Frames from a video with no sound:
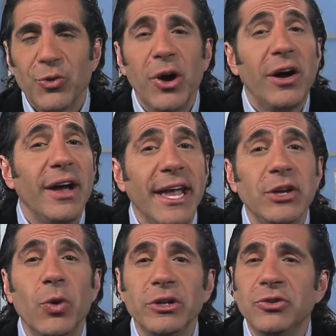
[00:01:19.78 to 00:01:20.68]
Well,
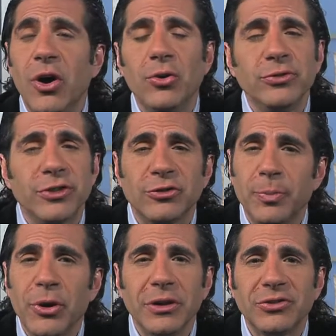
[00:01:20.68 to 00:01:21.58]
anyone you know who's
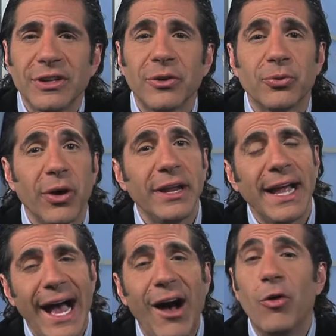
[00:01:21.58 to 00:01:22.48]
experiencing the
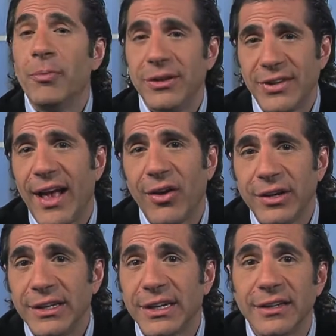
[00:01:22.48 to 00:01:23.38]
running out
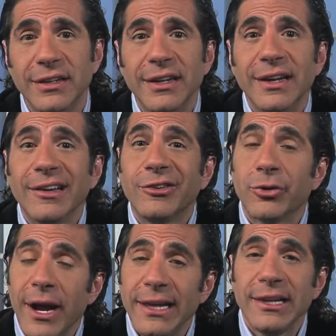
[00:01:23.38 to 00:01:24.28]
mentality can
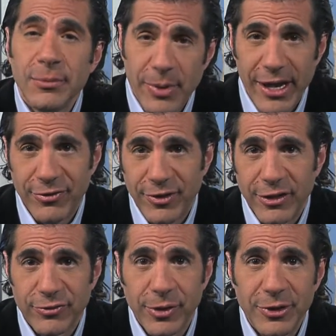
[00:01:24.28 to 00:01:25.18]
greatly
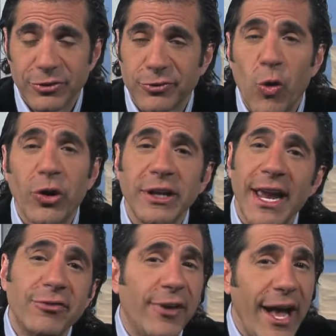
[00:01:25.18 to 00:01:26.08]
benefit from this
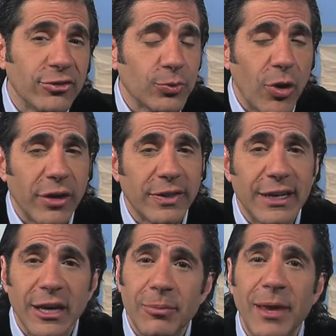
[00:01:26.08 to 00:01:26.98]
40-day fast from wrong
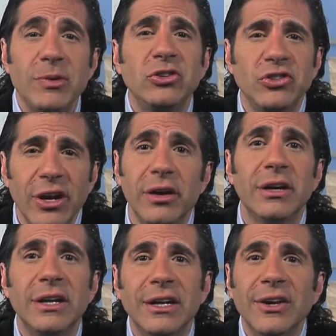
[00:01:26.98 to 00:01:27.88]
thinking. Maybe
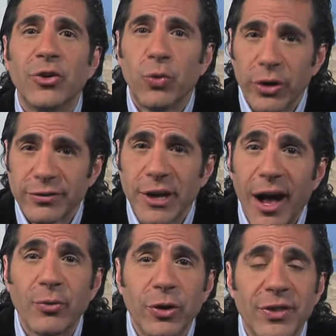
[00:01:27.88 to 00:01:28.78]
share the Word of
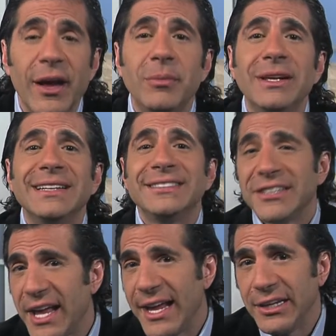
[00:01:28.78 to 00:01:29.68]
God with them
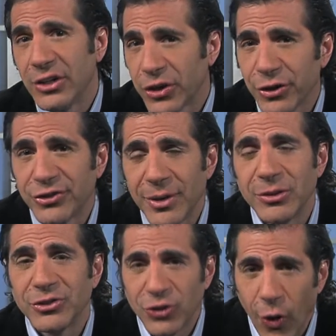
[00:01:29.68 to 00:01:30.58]
today and encourage them
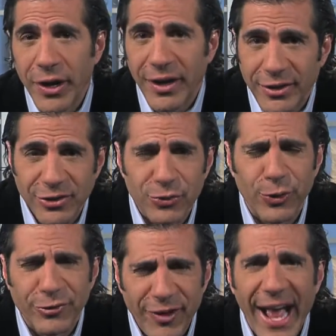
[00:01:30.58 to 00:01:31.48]
to join us as
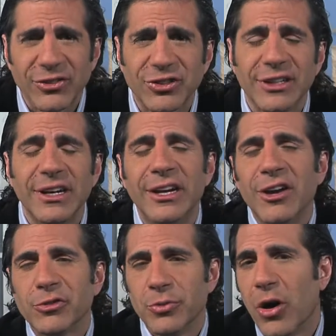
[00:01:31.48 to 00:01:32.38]
we're fasting
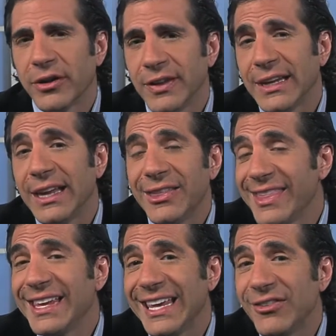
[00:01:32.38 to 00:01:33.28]
from wrong thinking,
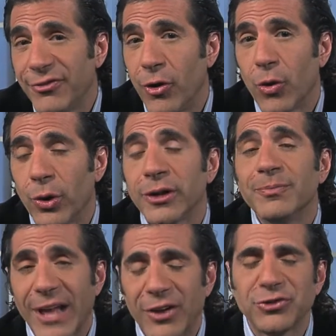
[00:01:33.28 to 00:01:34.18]
thinking forward.
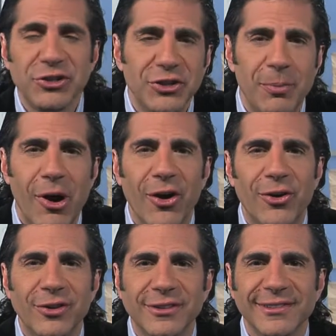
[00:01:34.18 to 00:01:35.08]
I'll see you
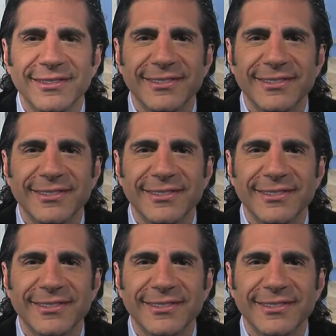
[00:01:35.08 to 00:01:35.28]
tomorrow.